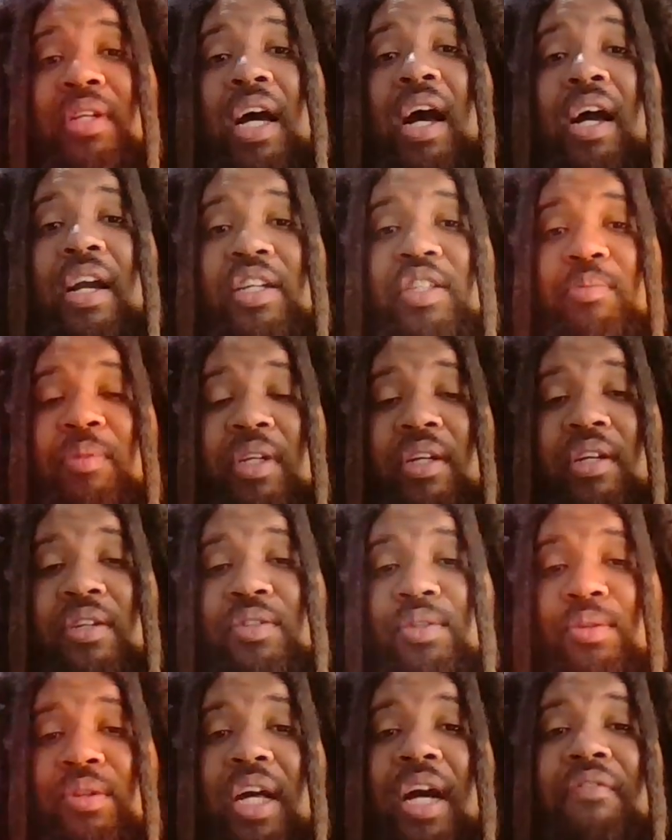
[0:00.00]
dies because
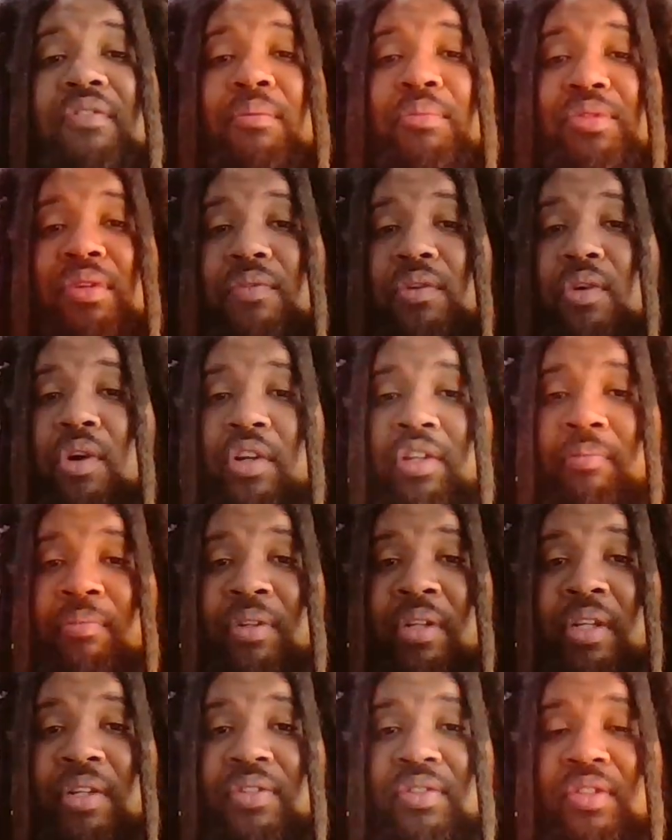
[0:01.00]
you left them instead of calling the
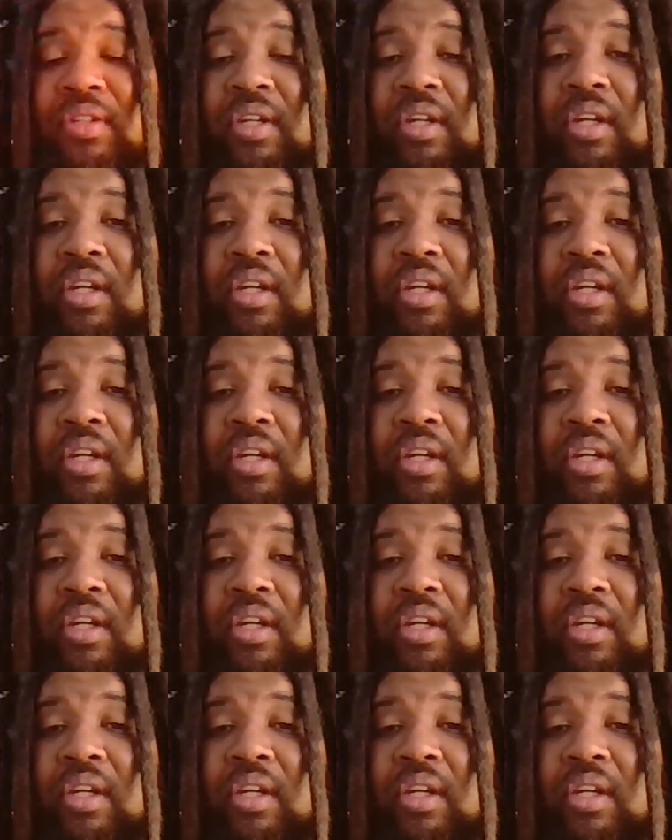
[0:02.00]
police.